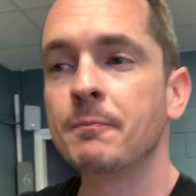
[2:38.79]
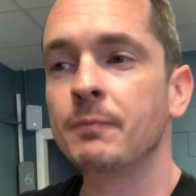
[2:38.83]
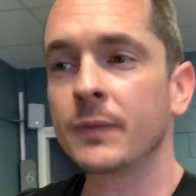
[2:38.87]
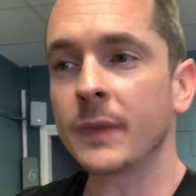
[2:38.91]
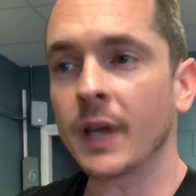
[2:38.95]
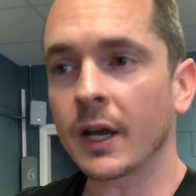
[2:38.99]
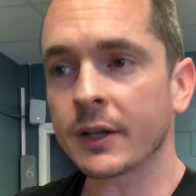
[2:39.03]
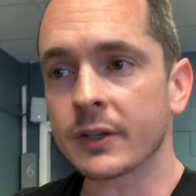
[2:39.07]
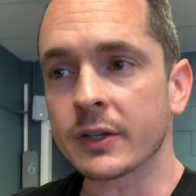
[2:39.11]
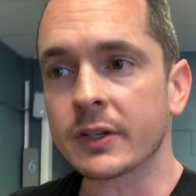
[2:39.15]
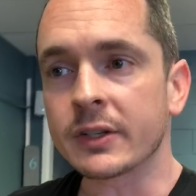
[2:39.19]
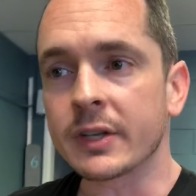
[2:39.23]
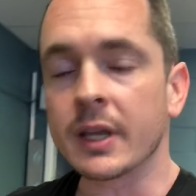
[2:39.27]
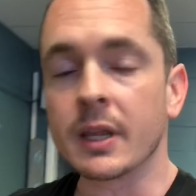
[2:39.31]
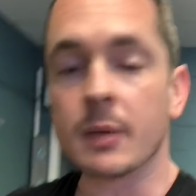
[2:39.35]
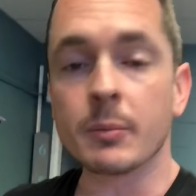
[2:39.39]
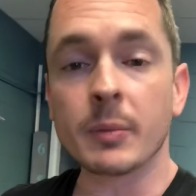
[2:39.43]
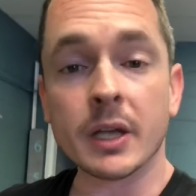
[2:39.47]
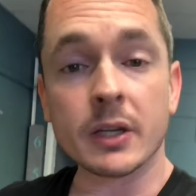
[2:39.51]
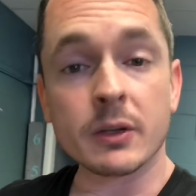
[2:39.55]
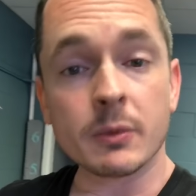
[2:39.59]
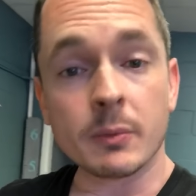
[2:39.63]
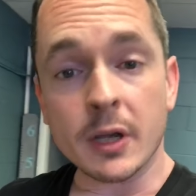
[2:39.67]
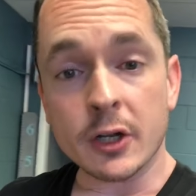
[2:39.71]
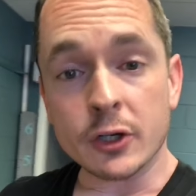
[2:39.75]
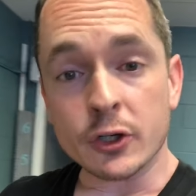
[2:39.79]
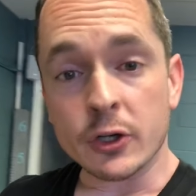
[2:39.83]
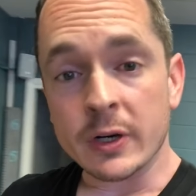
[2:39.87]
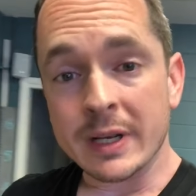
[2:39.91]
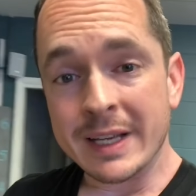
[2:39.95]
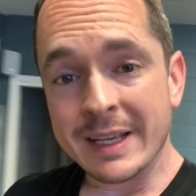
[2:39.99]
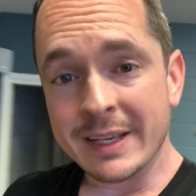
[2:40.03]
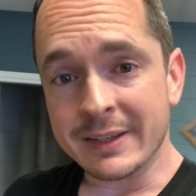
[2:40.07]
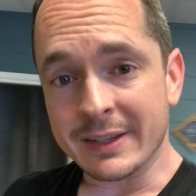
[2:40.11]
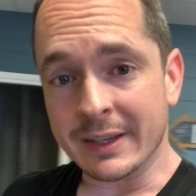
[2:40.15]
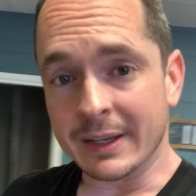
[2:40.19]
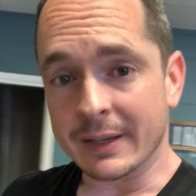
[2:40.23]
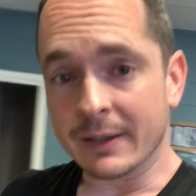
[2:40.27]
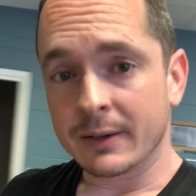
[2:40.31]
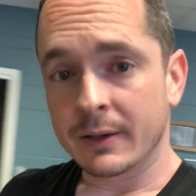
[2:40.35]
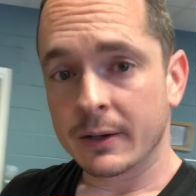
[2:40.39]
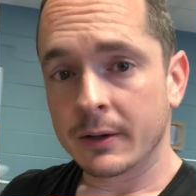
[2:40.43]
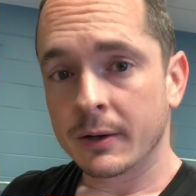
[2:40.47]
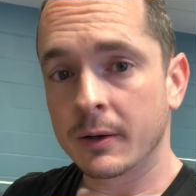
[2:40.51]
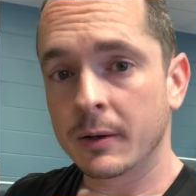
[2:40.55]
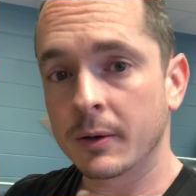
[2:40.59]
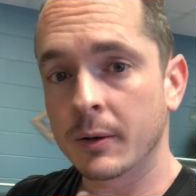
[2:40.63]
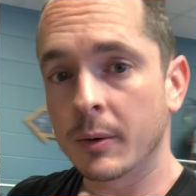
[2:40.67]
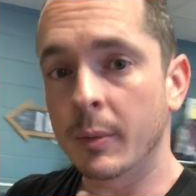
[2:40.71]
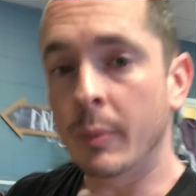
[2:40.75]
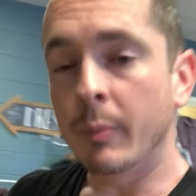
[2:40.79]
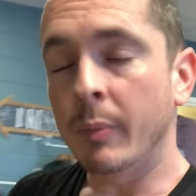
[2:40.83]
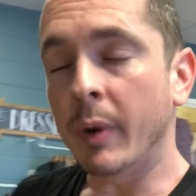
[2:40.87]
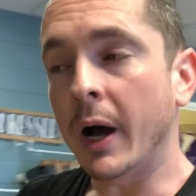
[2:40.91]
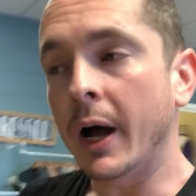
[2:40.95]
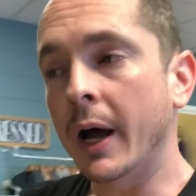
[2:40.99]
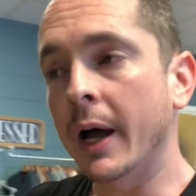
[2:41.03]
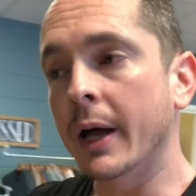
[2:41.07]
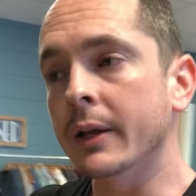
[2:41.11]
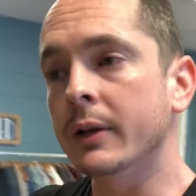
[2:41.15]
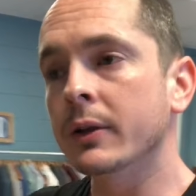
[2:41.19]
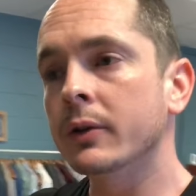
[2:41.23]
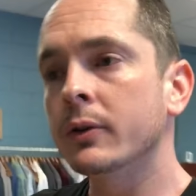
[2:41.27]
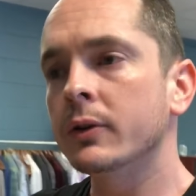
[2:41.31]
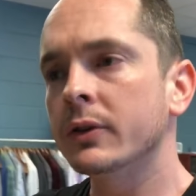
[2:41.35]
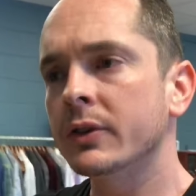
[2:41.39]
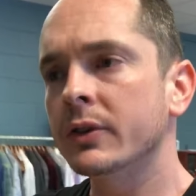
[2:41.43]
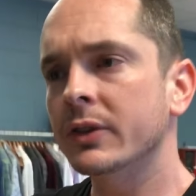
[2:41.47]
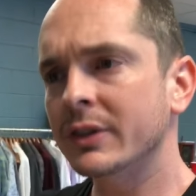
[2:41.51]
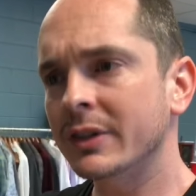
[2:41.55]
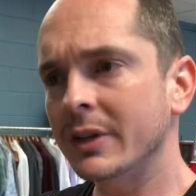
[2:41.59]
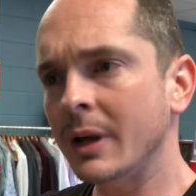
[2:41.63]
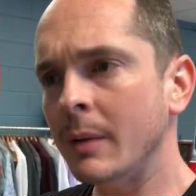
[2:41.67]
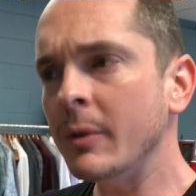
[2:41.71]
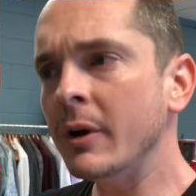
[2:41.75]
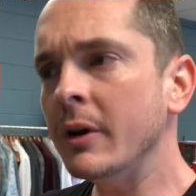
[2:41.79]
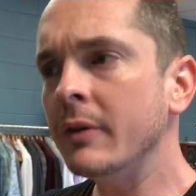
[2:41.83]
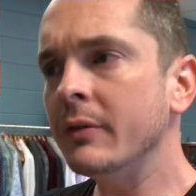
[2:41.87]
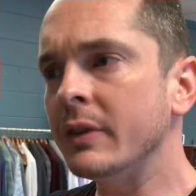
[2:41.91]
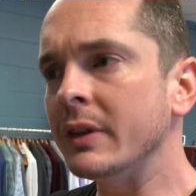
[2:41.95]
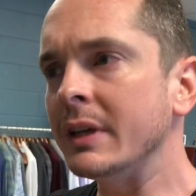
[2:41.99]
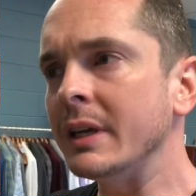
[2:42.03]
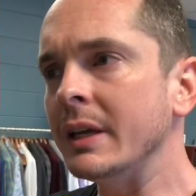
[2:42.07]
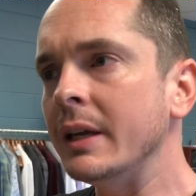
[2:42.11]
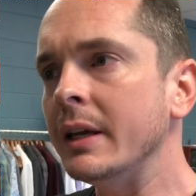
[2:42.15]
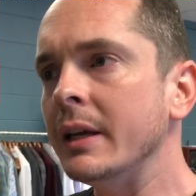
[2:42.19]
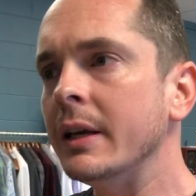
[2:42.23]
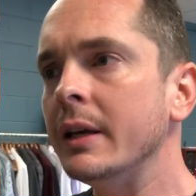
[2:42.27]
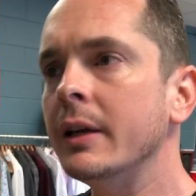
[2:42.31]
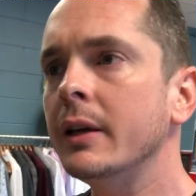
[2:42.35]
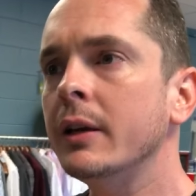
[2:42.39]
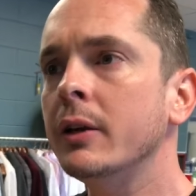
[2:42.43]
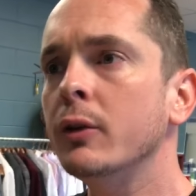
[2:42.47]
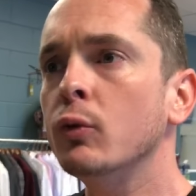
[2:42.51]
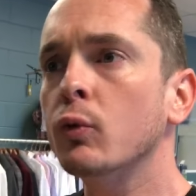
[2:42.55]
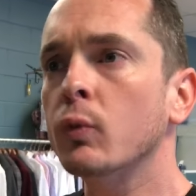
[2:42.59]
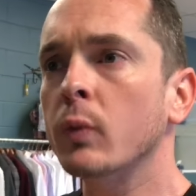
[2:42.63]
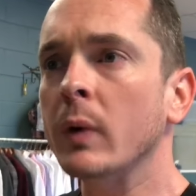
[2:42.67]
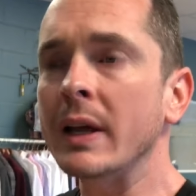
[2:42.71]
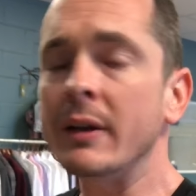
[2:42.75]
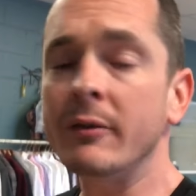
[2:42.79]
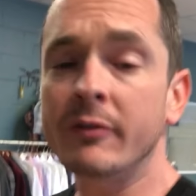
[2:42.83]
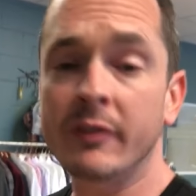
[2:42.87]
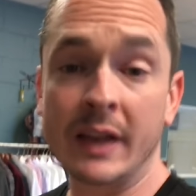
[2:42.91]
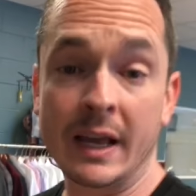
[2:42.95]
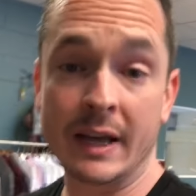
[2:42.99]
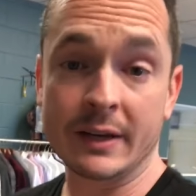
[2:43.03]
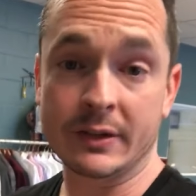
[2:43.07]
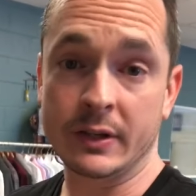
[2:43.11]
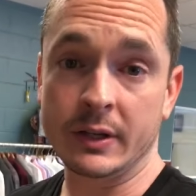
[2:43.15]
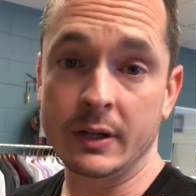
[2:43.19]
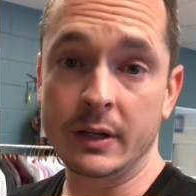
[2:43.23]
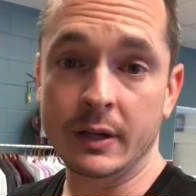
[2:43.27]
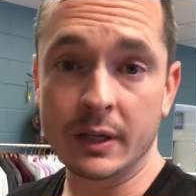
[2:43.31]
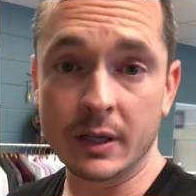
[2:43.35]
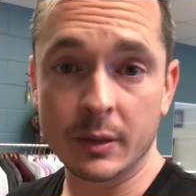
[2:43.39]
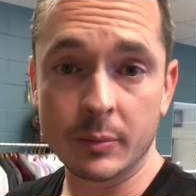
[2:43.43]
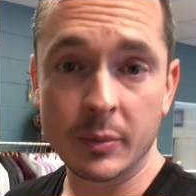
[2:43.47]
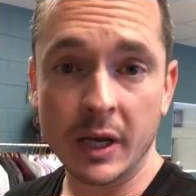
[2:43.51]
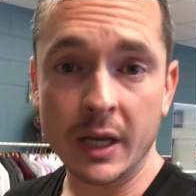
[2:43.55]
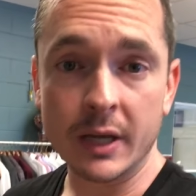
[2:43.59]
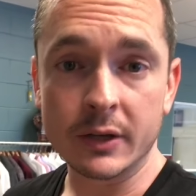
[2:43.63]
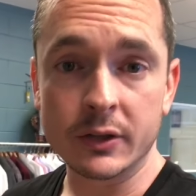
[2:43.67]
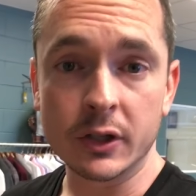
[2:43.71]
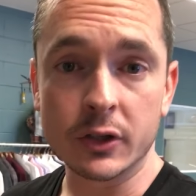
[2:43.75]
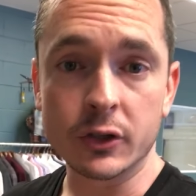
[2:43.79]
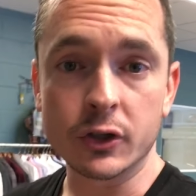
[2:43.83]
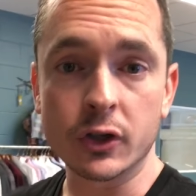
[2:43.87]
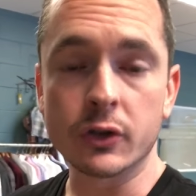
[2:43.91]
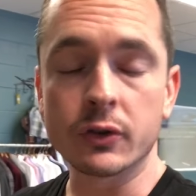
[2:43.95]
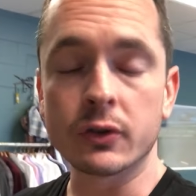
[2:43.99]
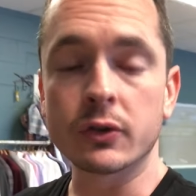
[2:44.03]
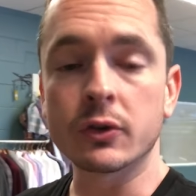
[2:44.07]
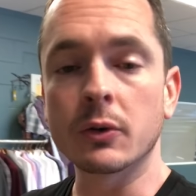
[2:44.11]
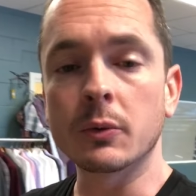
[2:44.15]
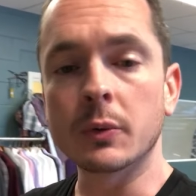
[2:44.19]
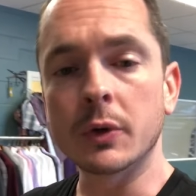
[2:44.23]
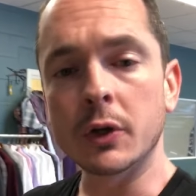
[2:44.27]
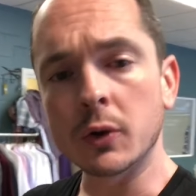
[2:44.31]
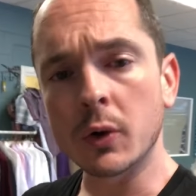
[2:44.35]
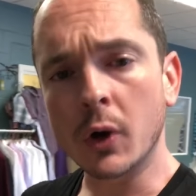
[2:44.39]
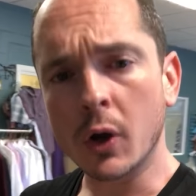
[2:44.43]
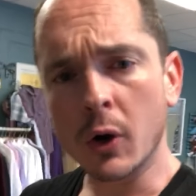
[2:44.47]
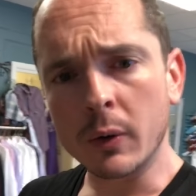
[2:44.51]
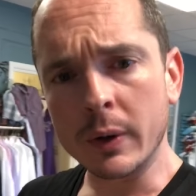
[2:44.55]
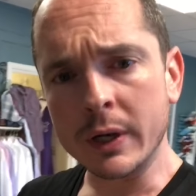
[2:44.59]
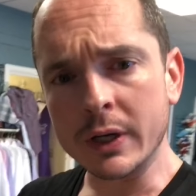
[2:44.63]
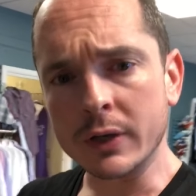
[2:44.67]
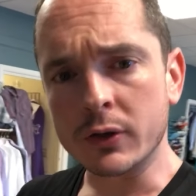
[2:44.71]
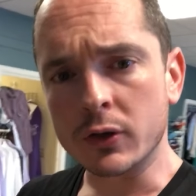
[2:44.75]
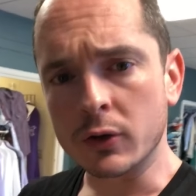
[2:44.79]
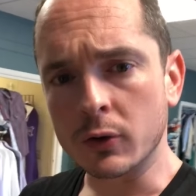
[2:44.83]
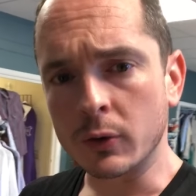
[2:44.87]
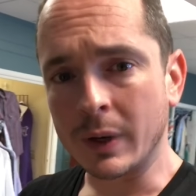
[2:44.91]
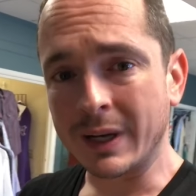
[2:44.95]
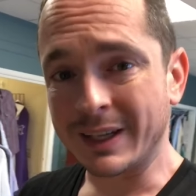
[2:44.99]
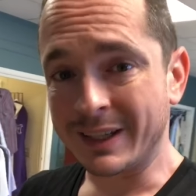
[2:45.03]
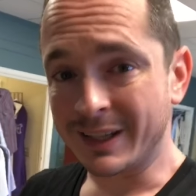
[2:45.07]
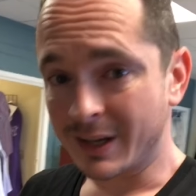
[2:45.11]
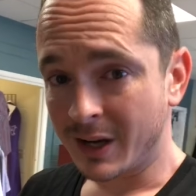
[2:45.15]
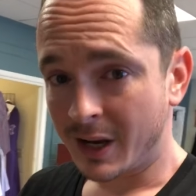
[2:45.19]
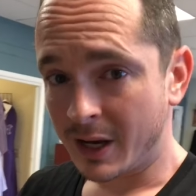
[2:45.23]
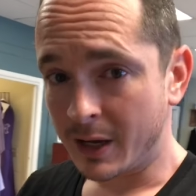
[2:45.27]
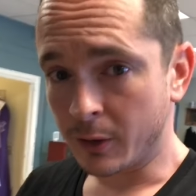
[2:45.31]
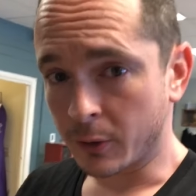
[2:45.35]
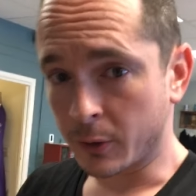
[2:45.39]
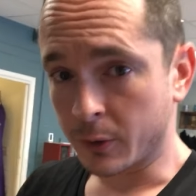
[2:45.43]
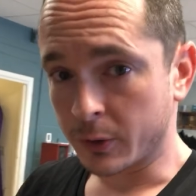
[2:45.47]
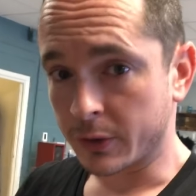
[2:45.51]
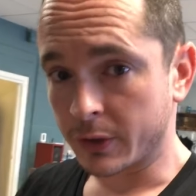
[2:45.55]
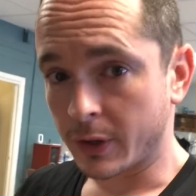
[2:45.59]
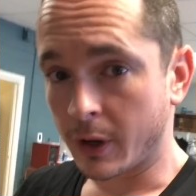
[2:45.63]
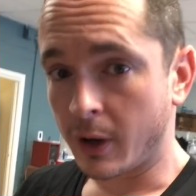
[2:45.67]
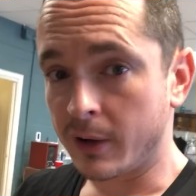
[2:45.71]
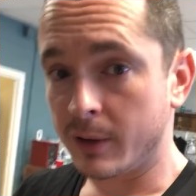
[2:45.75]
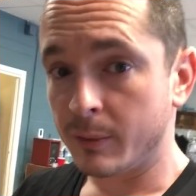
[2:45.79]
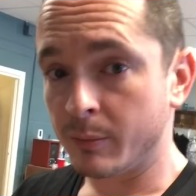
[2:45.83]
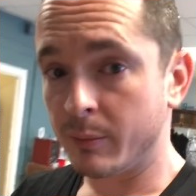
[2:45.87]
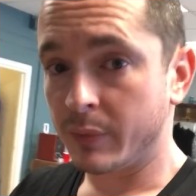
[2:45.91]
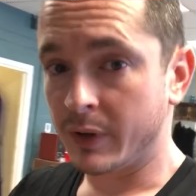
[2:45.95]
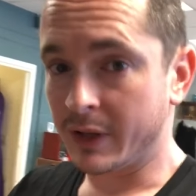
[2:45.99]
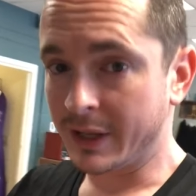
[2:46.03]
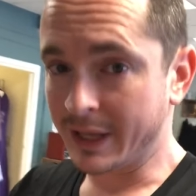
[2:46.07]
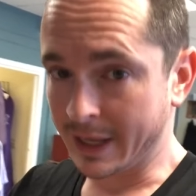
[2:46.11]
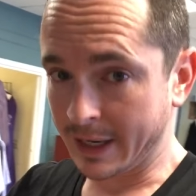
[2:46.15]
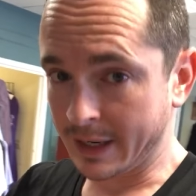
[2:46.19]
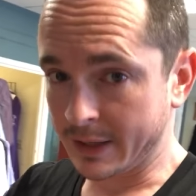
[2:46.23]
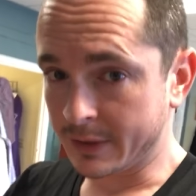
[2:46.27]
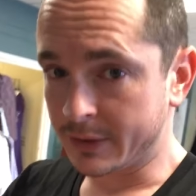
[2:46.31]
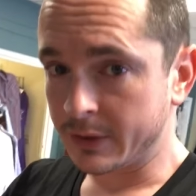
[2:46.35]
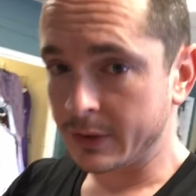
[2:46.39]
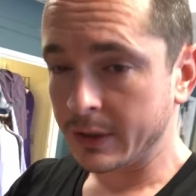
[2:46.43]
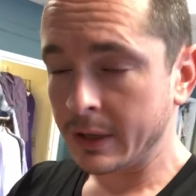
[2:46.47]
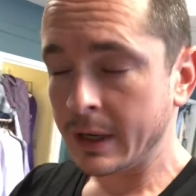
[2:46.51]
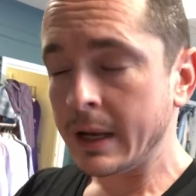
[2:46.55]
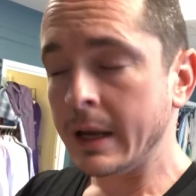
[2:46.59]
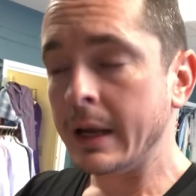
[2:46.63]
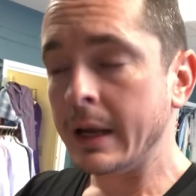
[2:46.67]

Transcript: Not to say that made to measure isn't, but some of the red flags that you need to pay attention to when you go into a tailor's place,